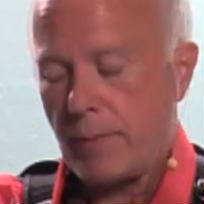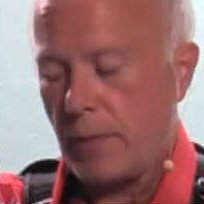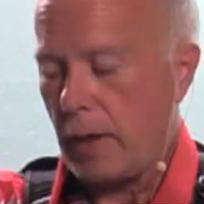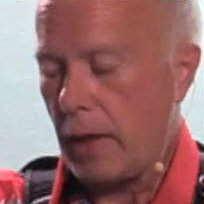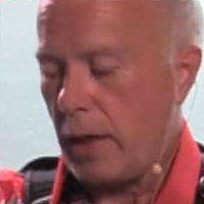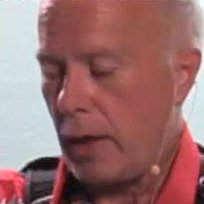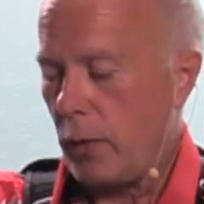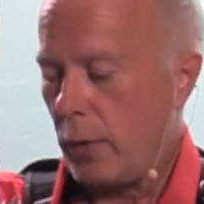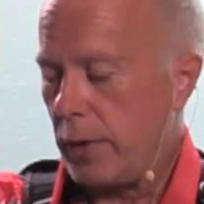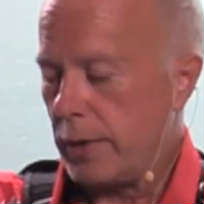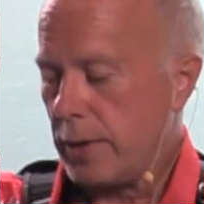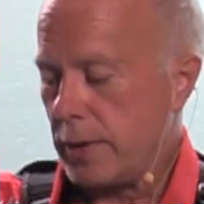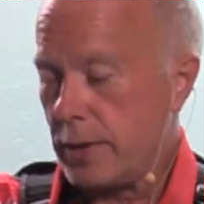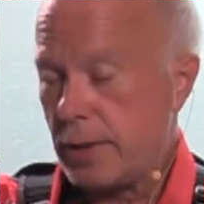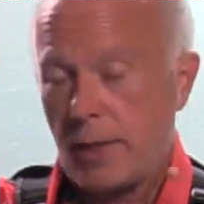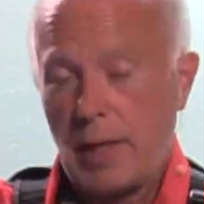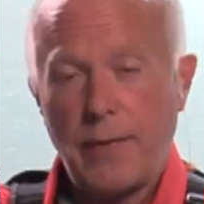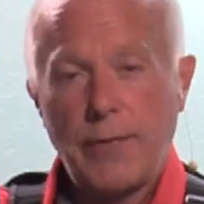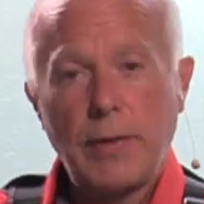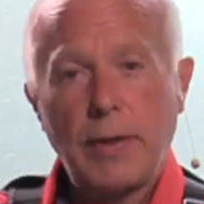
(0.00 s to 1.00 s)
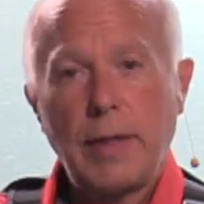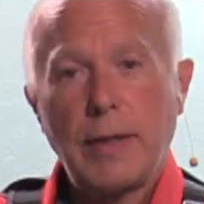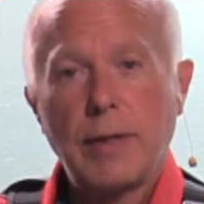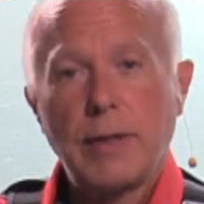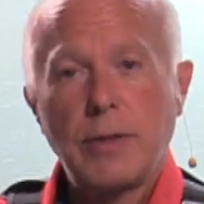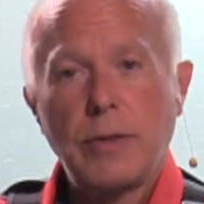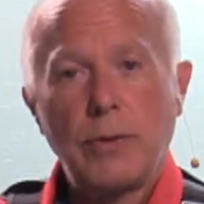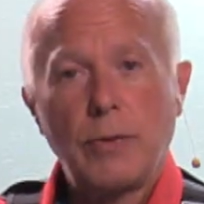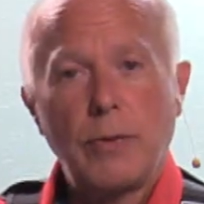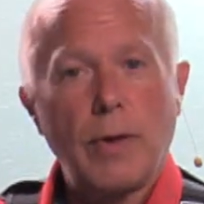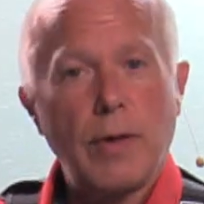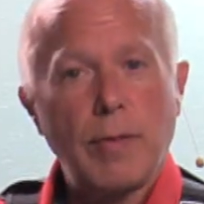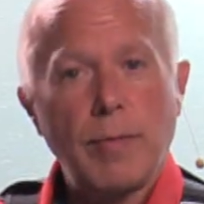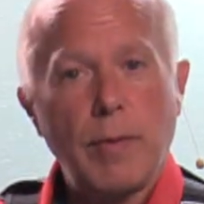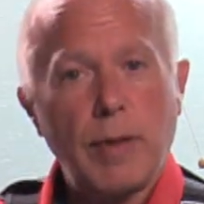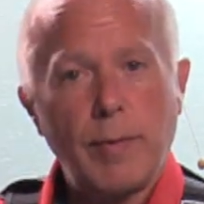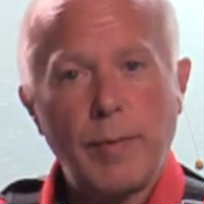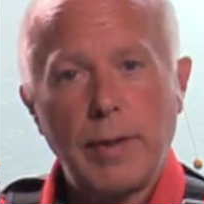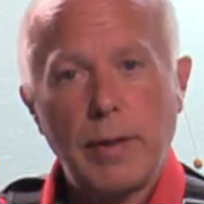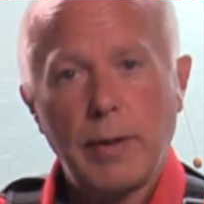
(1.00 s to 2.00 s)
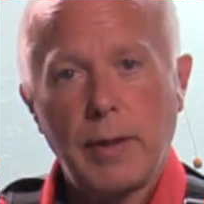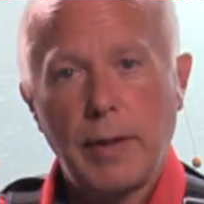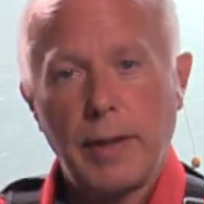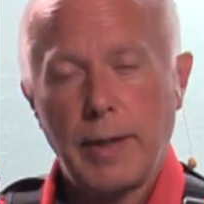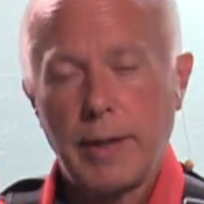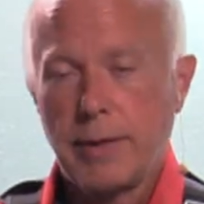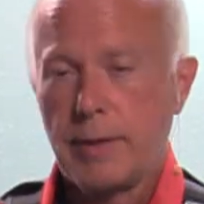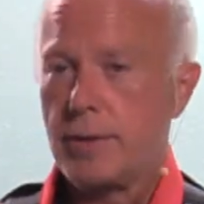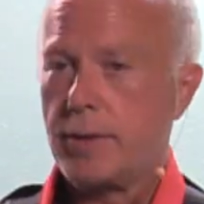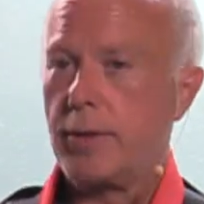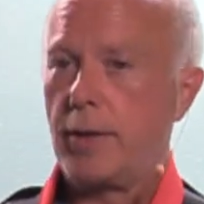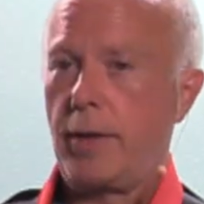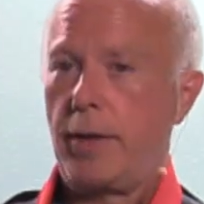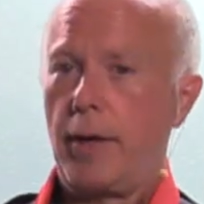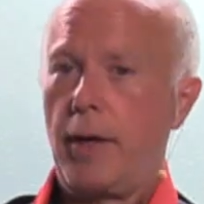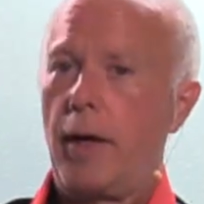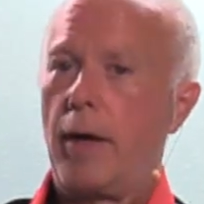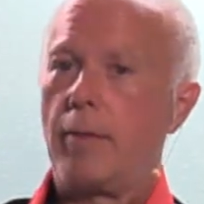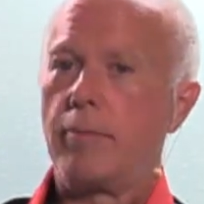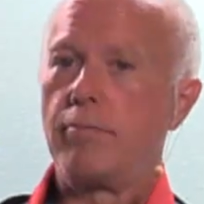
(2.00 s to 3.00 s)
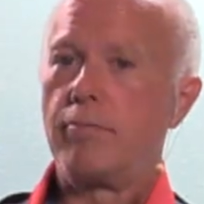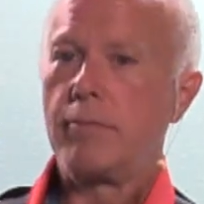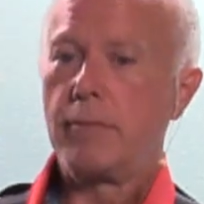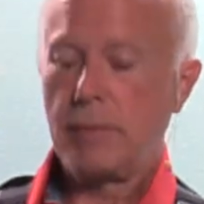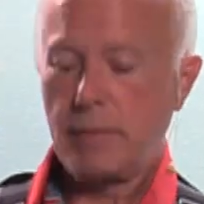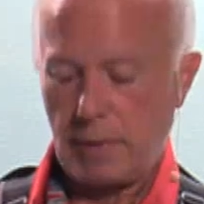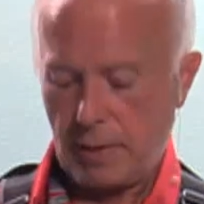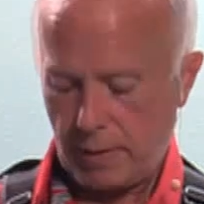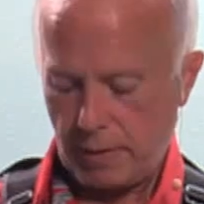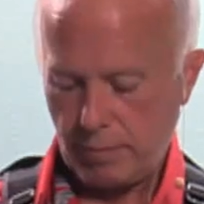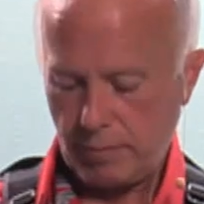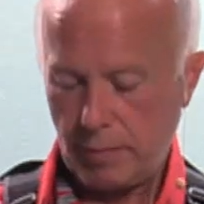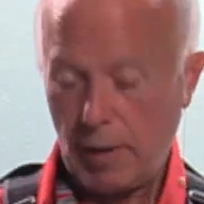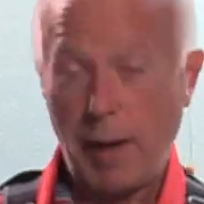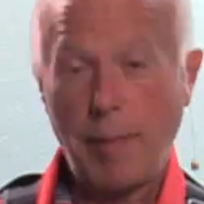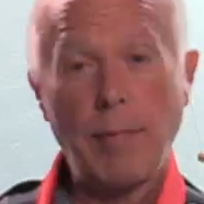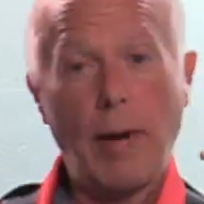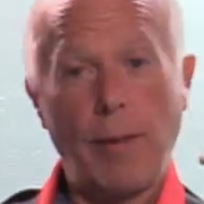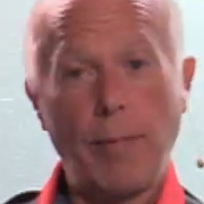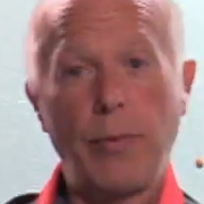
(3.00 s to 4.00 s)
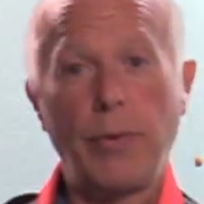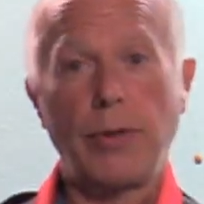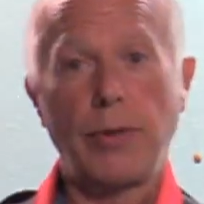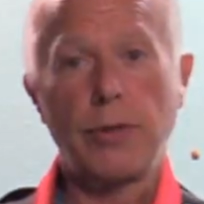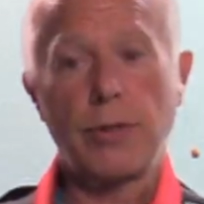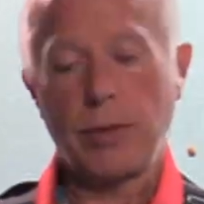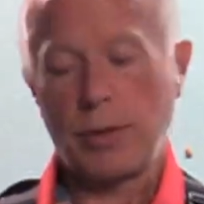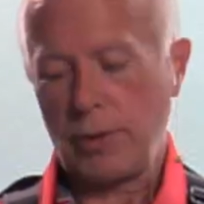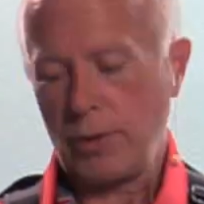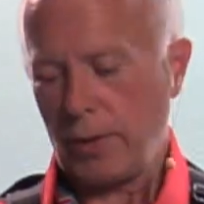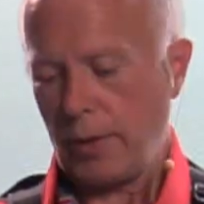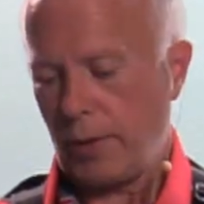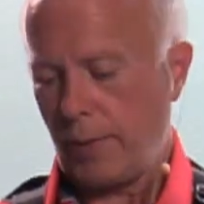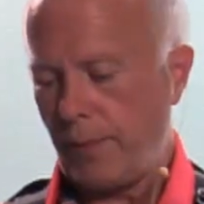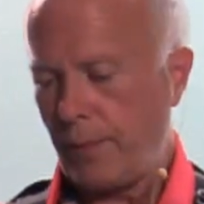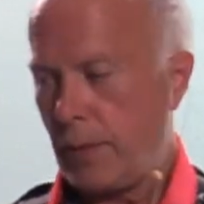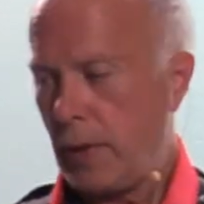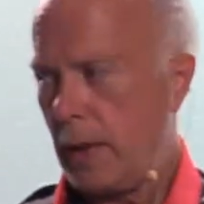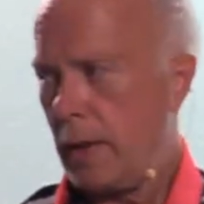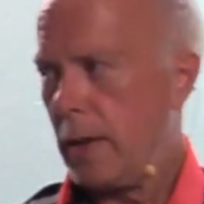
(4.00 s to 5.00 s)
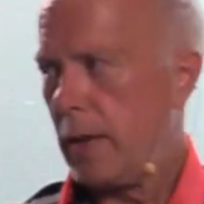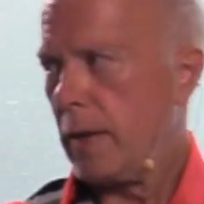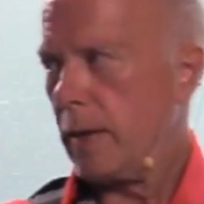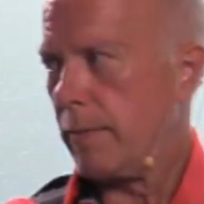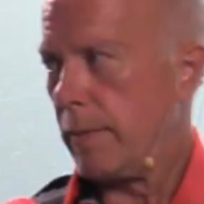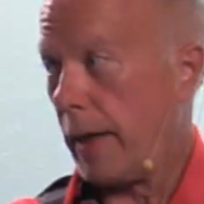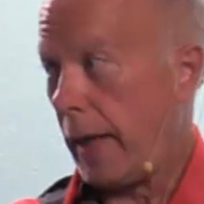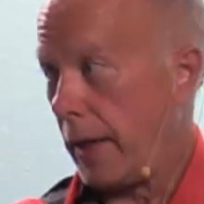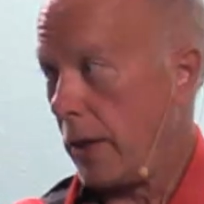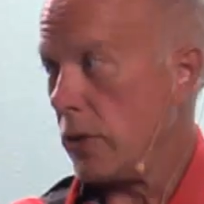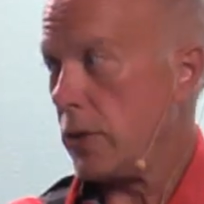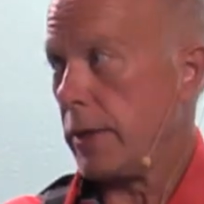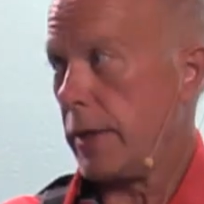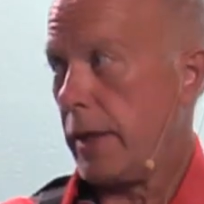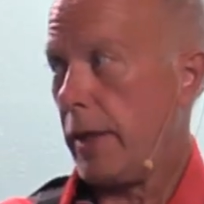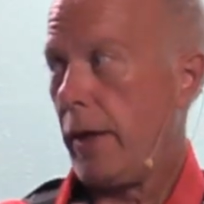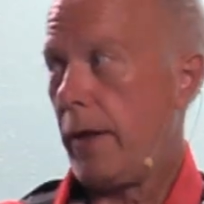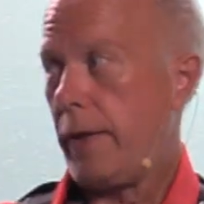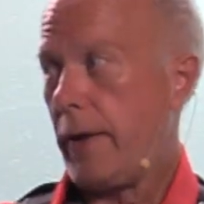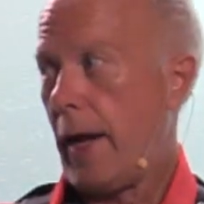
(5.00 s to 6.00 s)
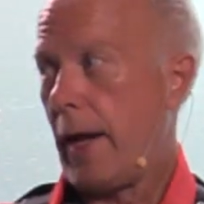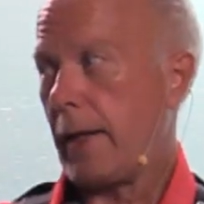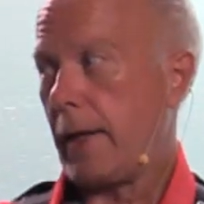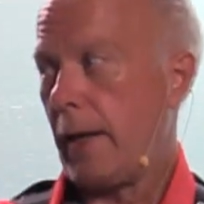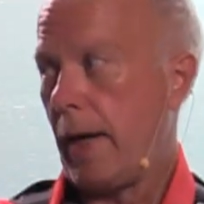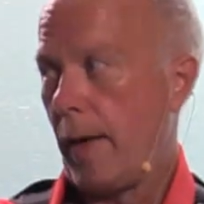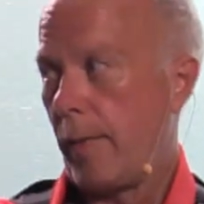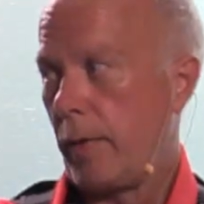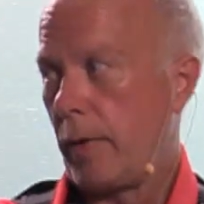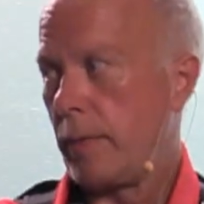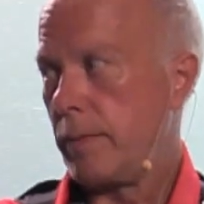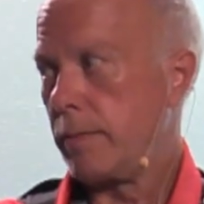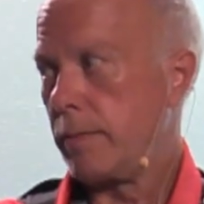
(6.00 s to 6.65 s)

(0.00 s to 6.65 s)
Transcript: With a 70 to 200 millimeter lens, then I'm pretty secure. But I usually carry that camera